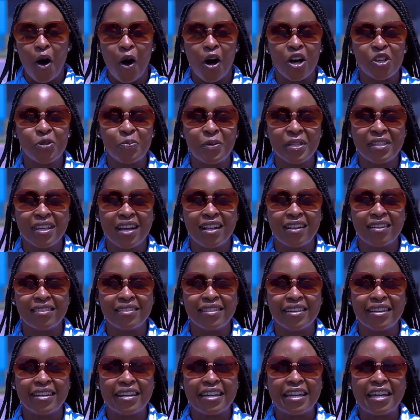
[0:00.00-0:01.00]

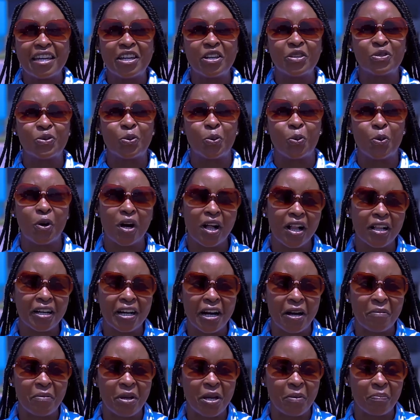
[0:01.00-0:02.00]
Hospitality is
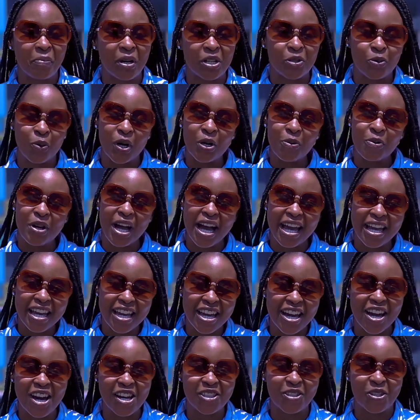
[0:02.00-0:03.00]
welcoming, but what we are
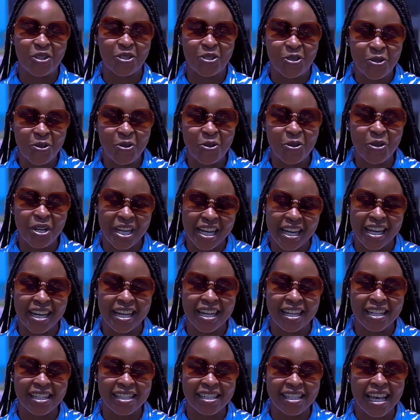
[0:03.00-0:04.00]
here to do
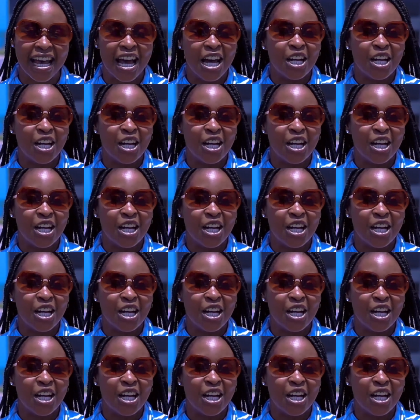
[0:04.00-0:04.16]
is